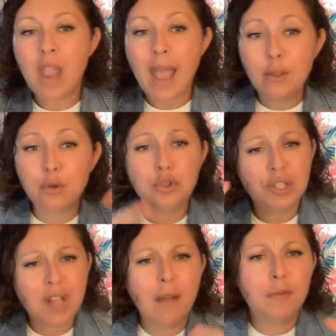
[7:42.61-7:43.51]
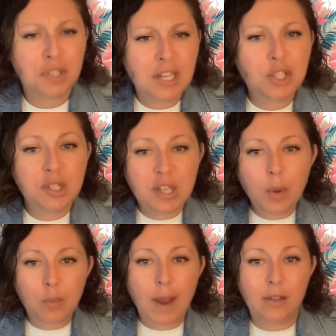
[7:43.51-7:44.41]
And those are just conversations that
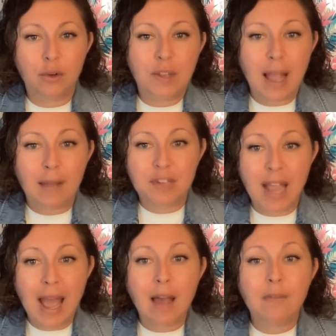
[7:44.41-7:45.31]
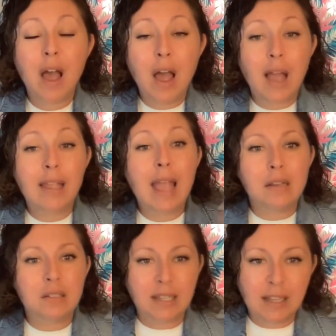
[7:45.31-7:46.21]
we regularly have to have,
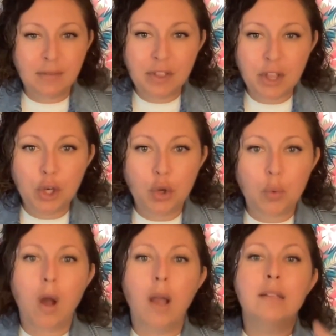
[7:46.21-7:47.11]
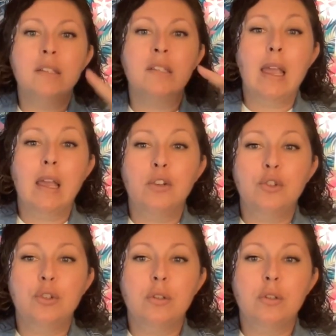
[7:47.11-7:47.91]
again, to give it the nuance. And